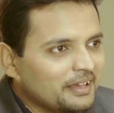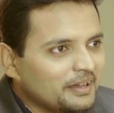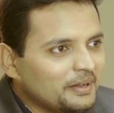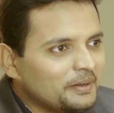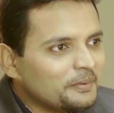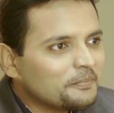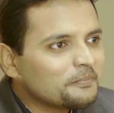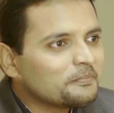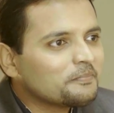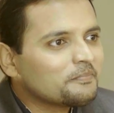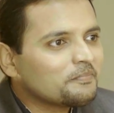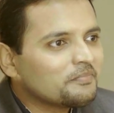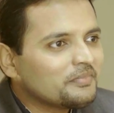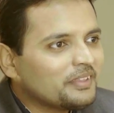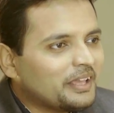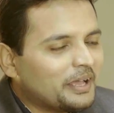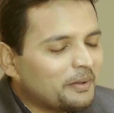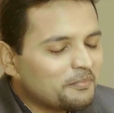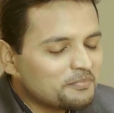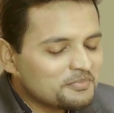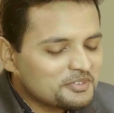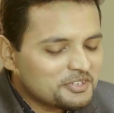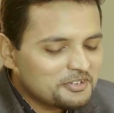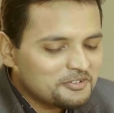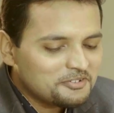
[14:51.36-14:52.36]
Yeah.
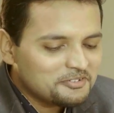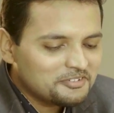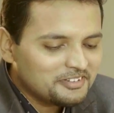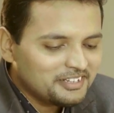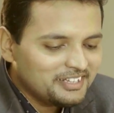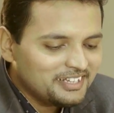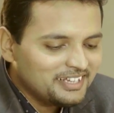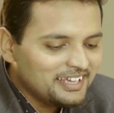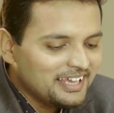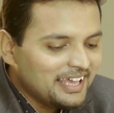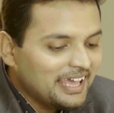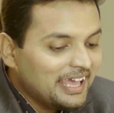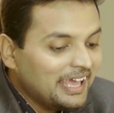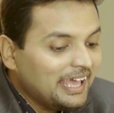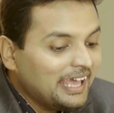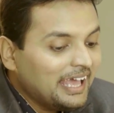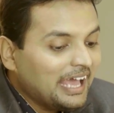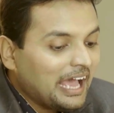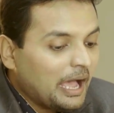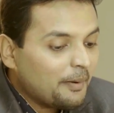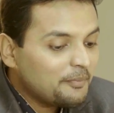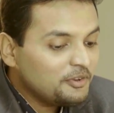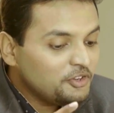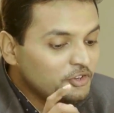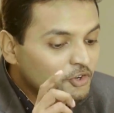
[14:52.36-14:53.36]
Absolutely.
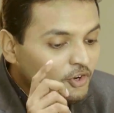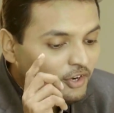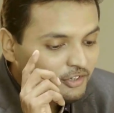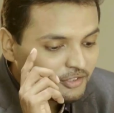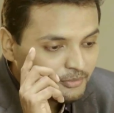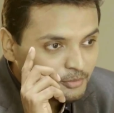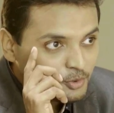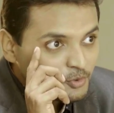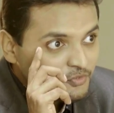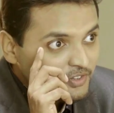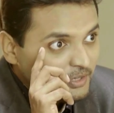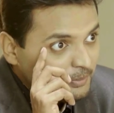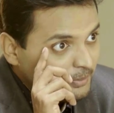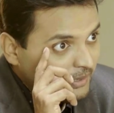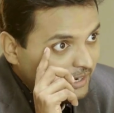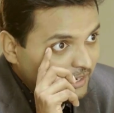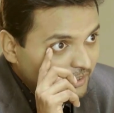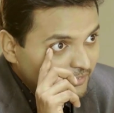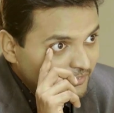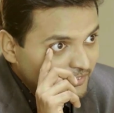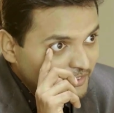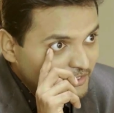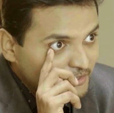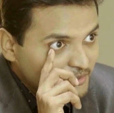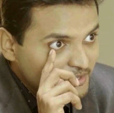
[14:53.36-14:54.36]
I mean, you're a movie
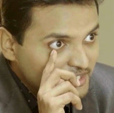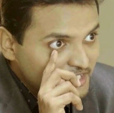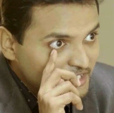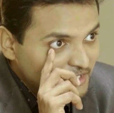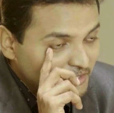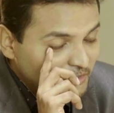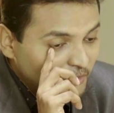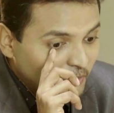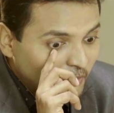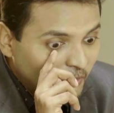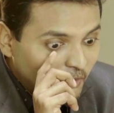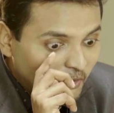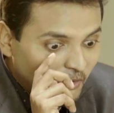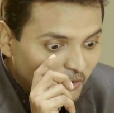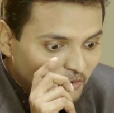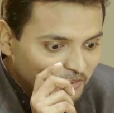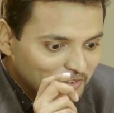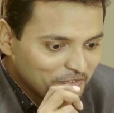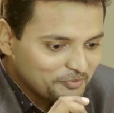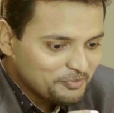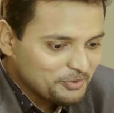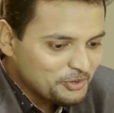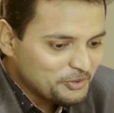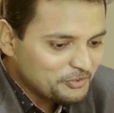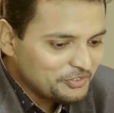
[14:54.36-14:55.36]
buff and you see a lot
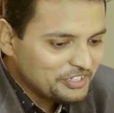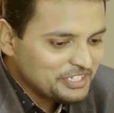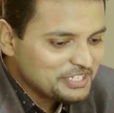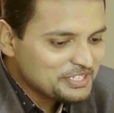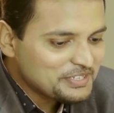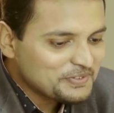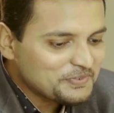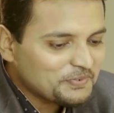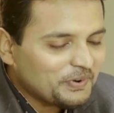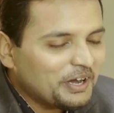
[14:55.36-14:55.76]
of movies.